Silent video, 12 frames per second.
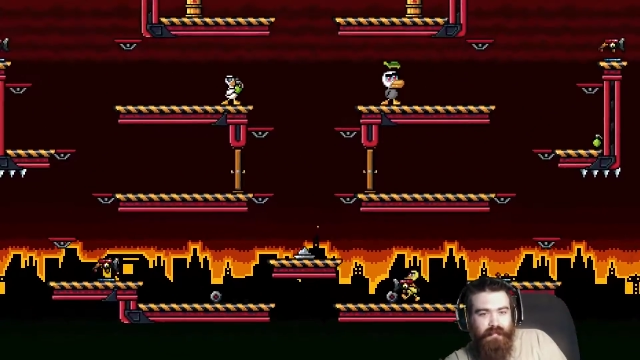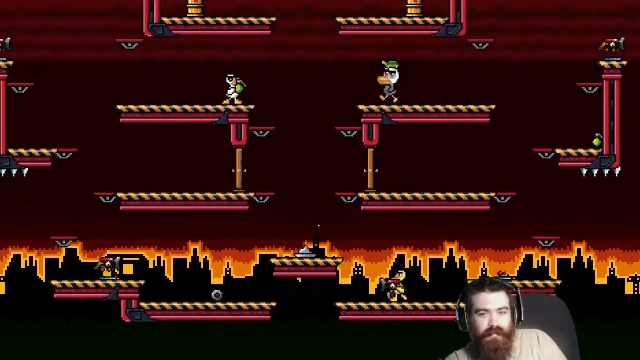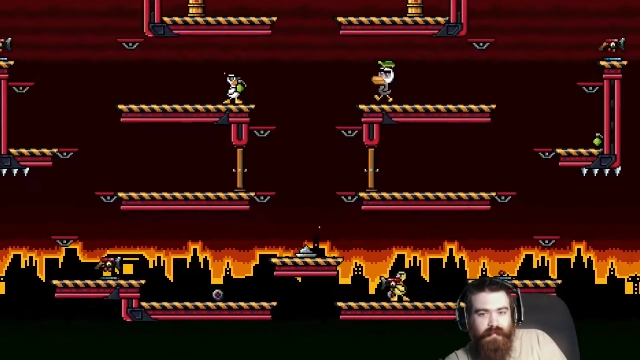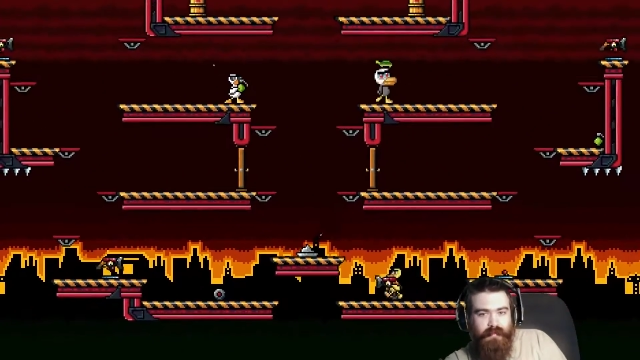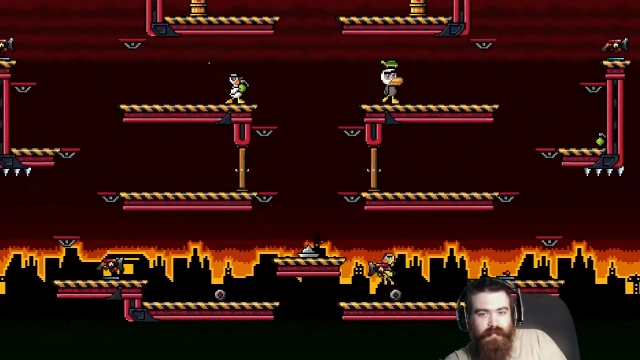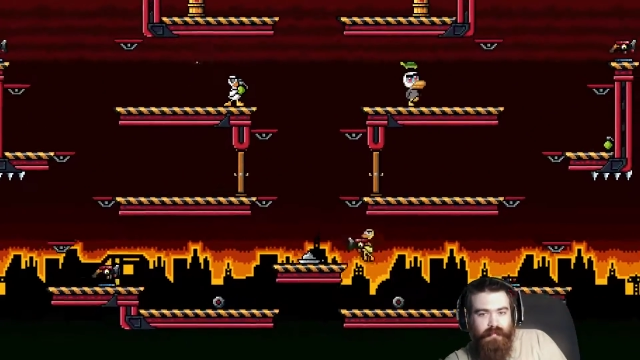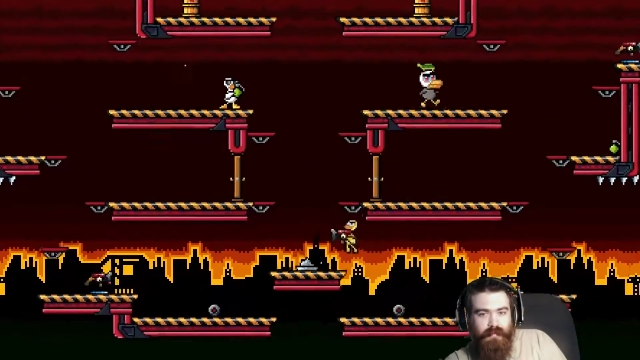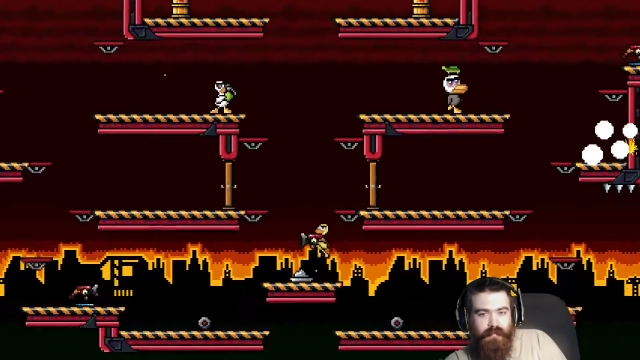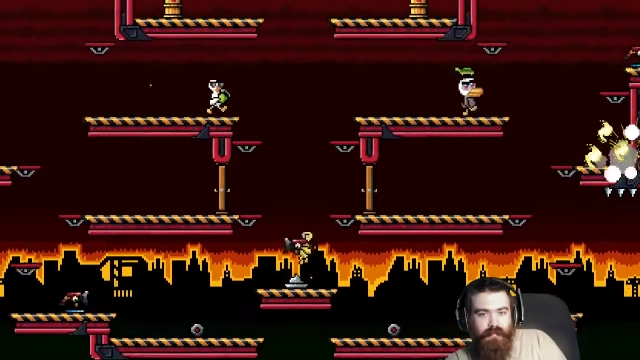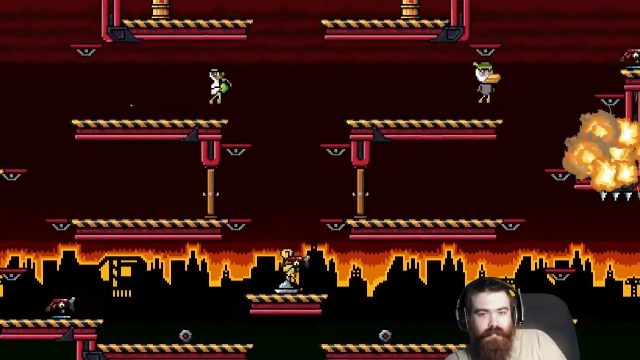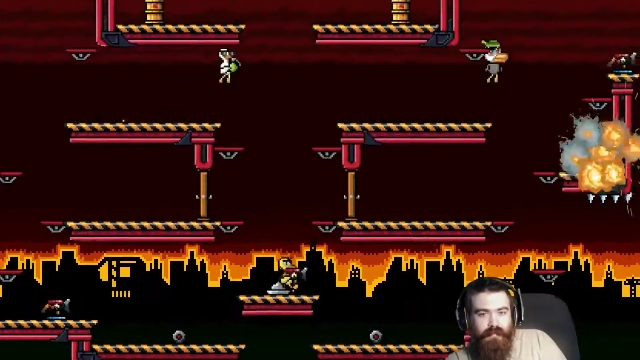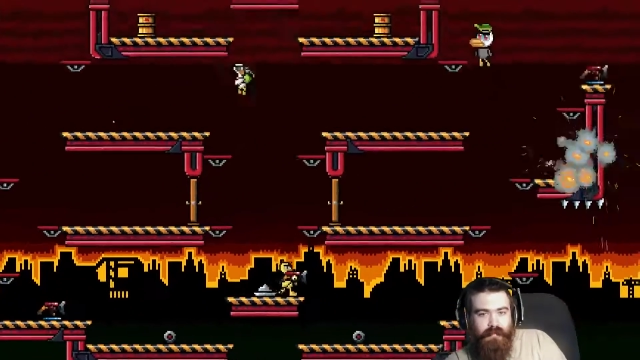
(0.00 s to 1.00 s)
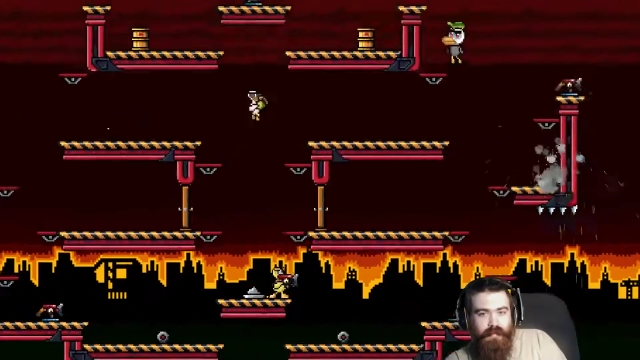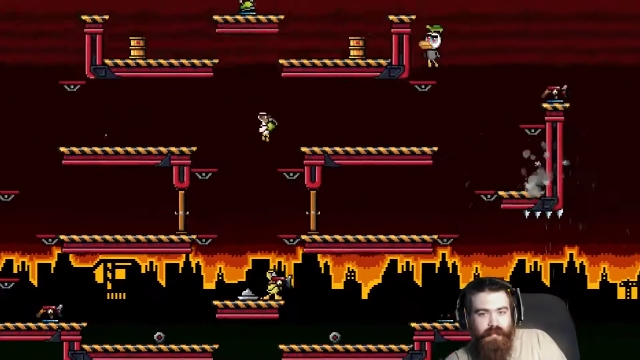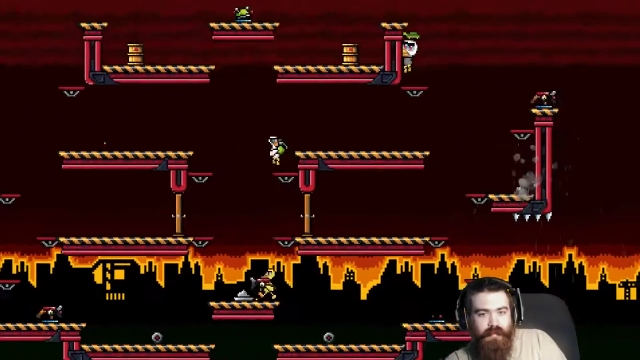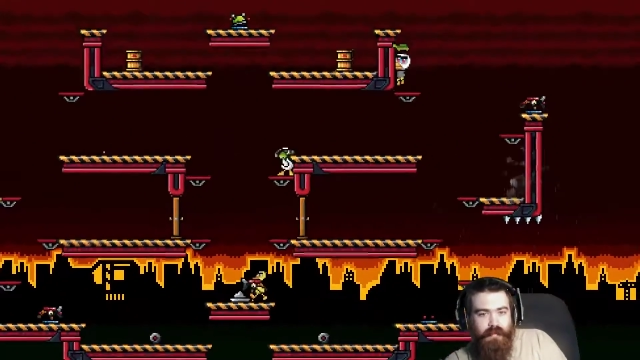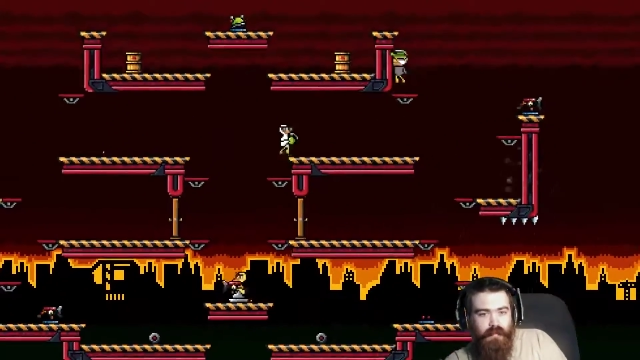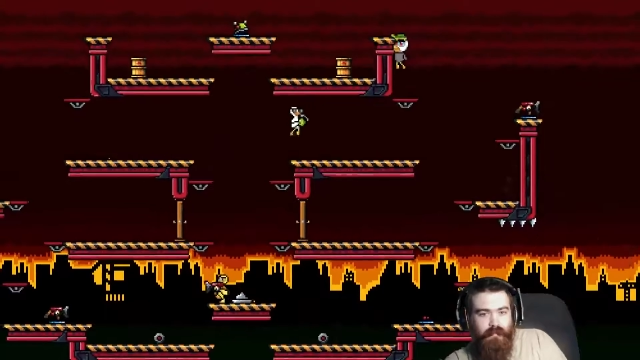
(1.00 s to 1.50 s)

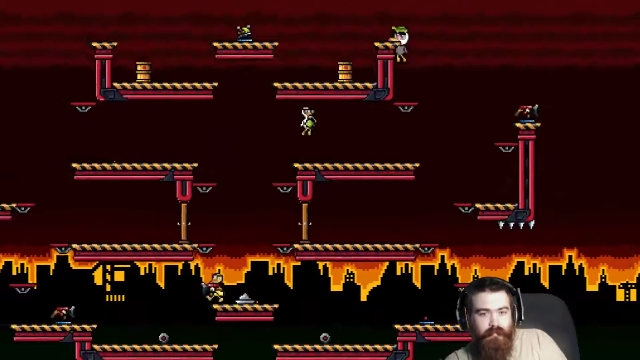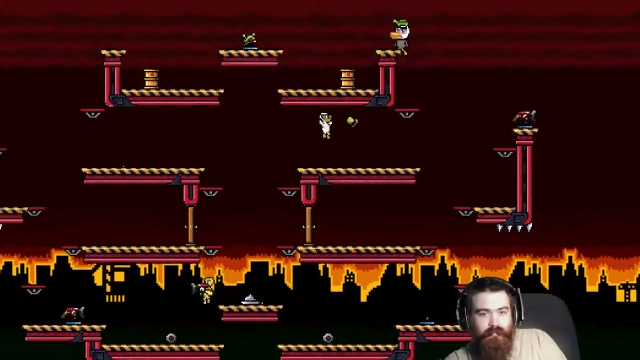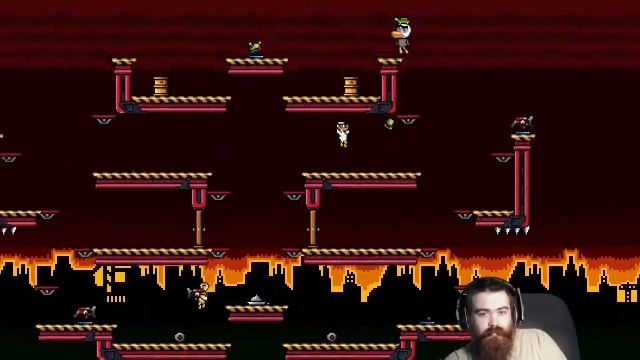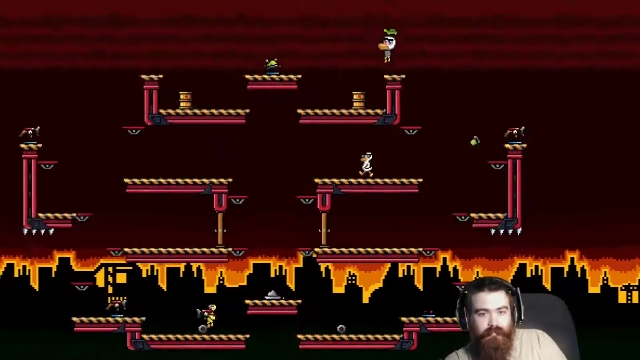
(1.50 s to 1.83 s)
(silence)